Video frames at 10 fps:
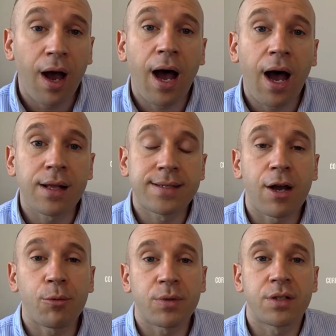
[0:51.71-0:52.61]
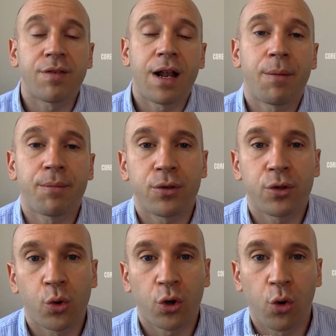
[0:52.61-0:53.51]
to help you develop
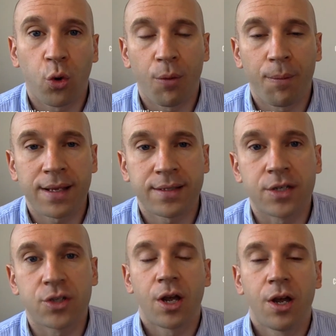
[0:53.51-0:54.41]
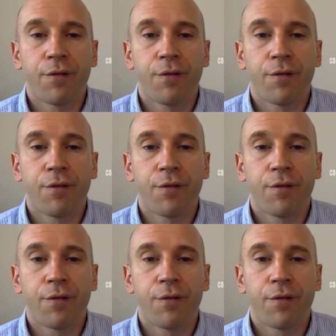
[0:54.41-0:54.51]
your core message.